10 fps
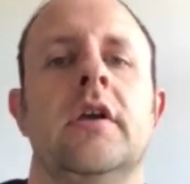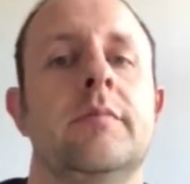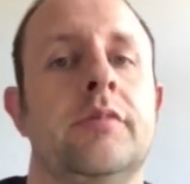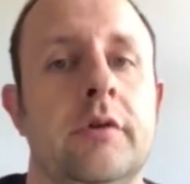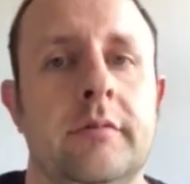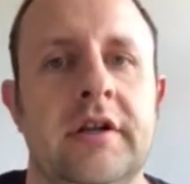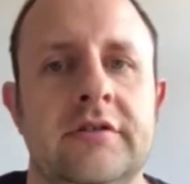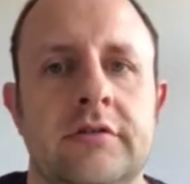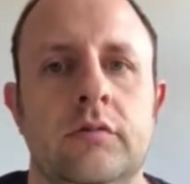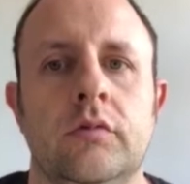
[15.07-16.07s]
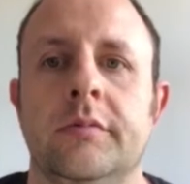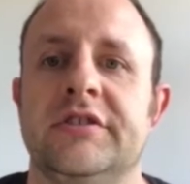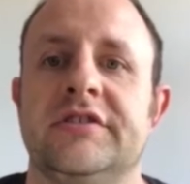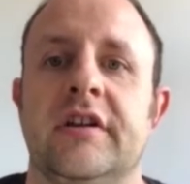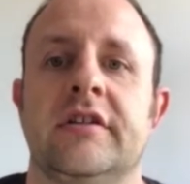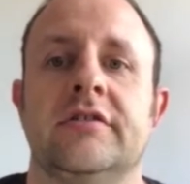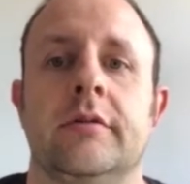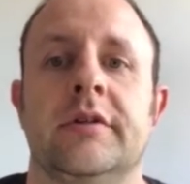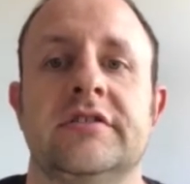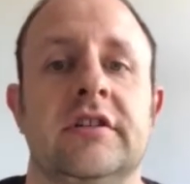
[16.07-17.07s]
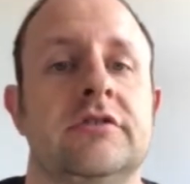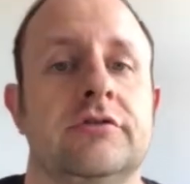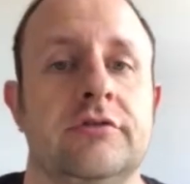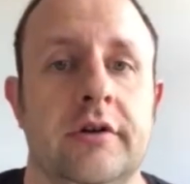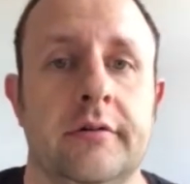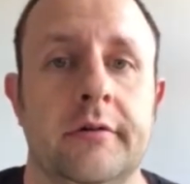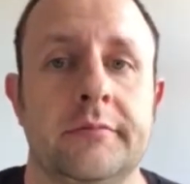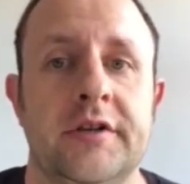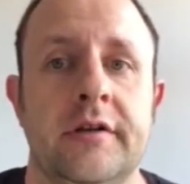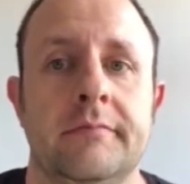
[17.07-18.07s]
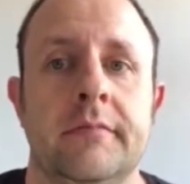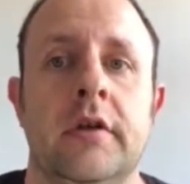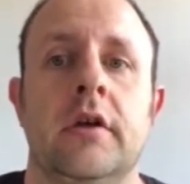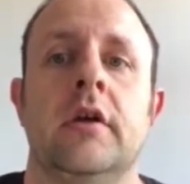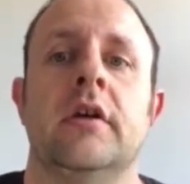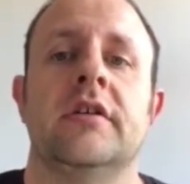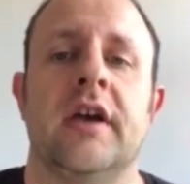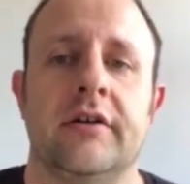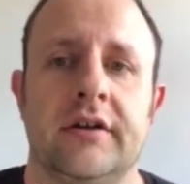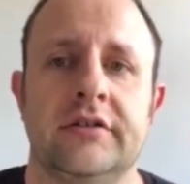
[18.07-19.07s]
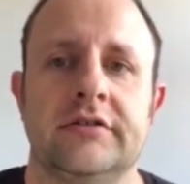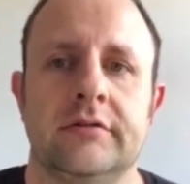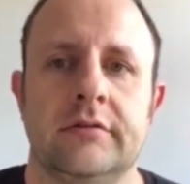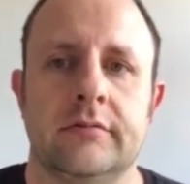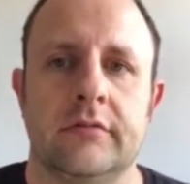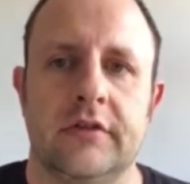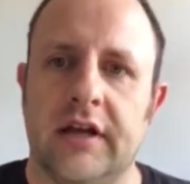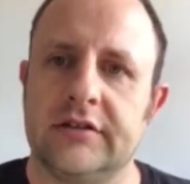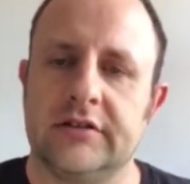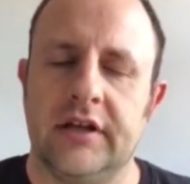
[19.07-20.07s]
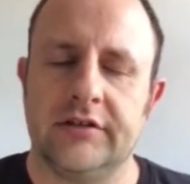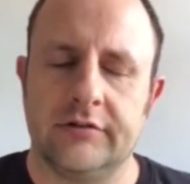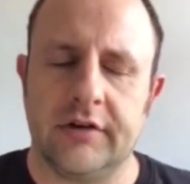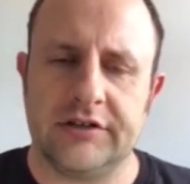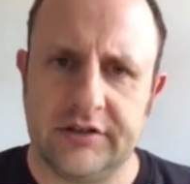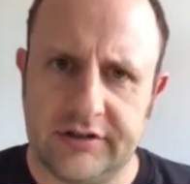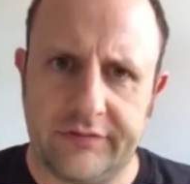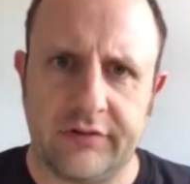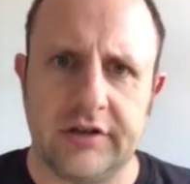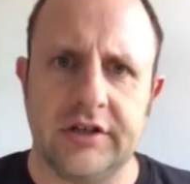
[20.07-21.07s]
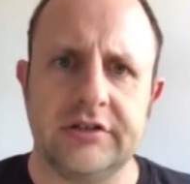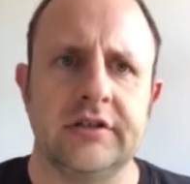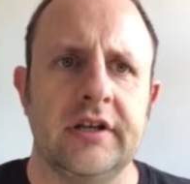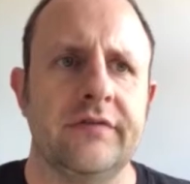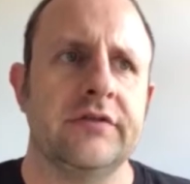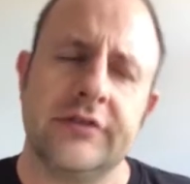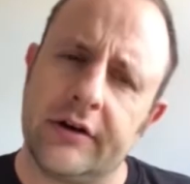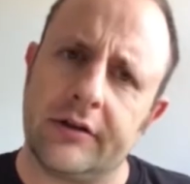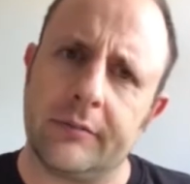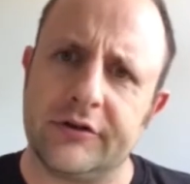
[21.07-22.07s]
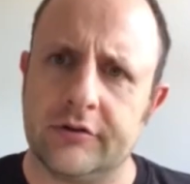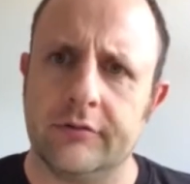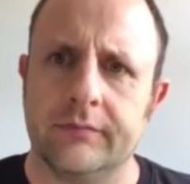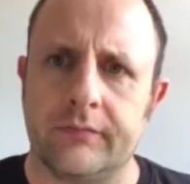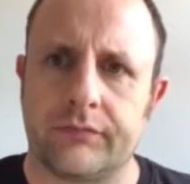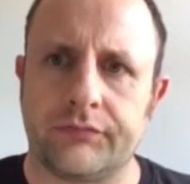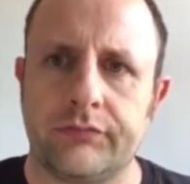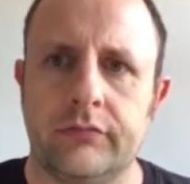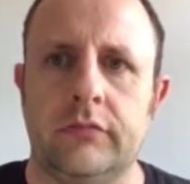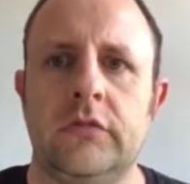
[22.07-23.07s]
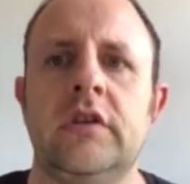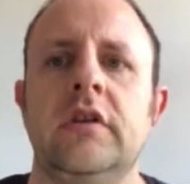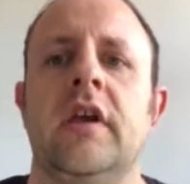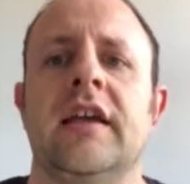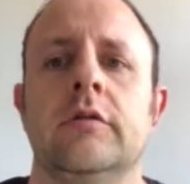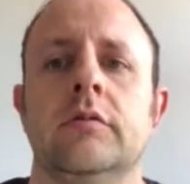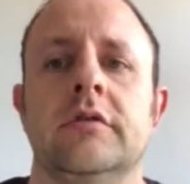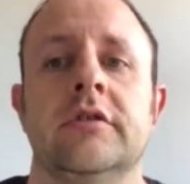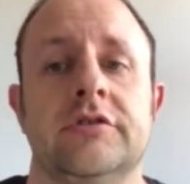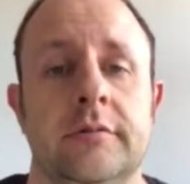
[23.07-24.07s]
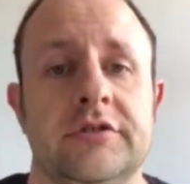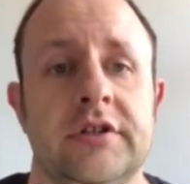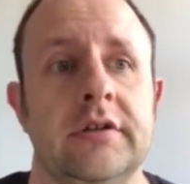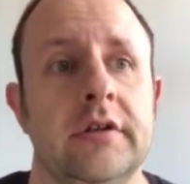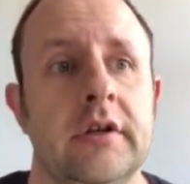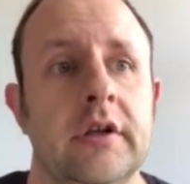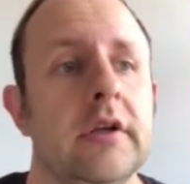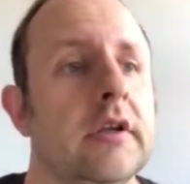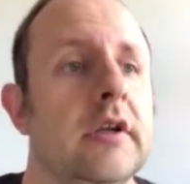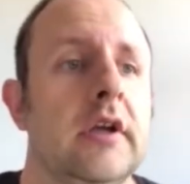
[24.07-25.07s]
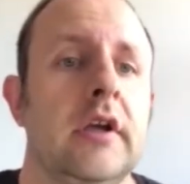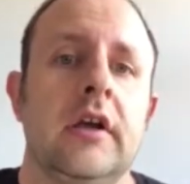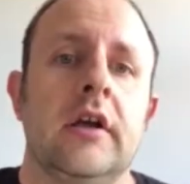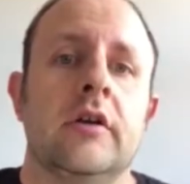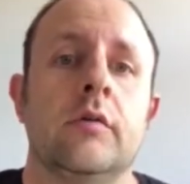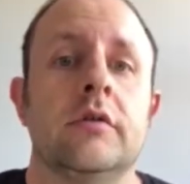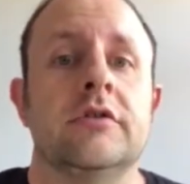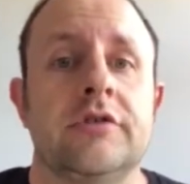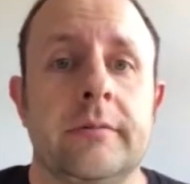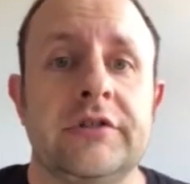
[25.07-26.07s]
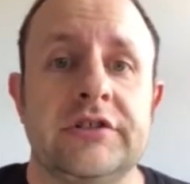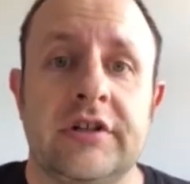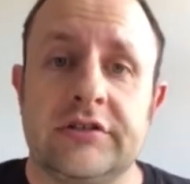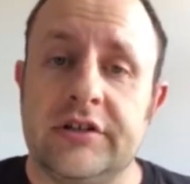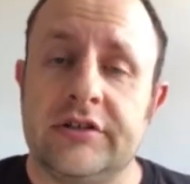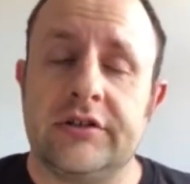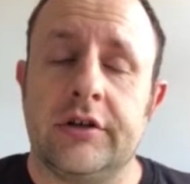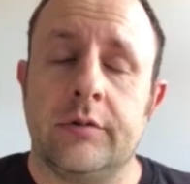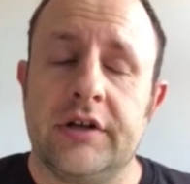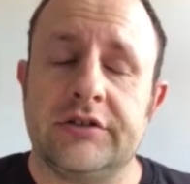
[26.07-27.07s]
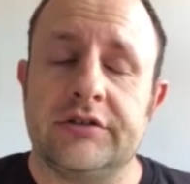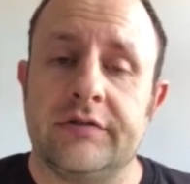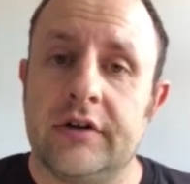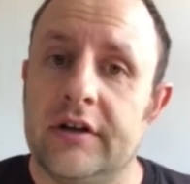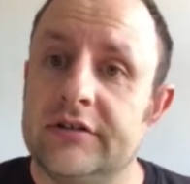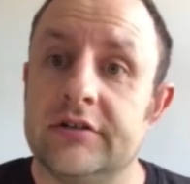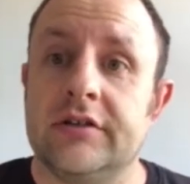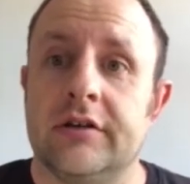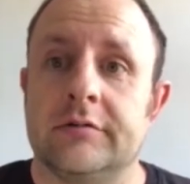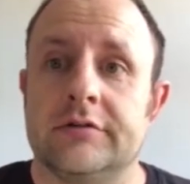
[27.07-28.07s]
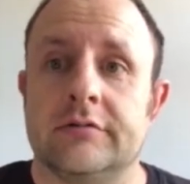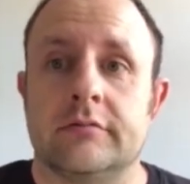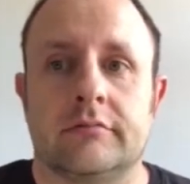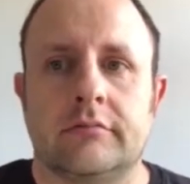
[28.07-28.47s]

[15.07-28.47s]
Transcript: In Pure Maths, we'll be studying topics such as trigonometry, calculus, that's integration and differentiation if you studied them at school, and coordinate geometry. Coordinate geometry studies equations of lines and circles.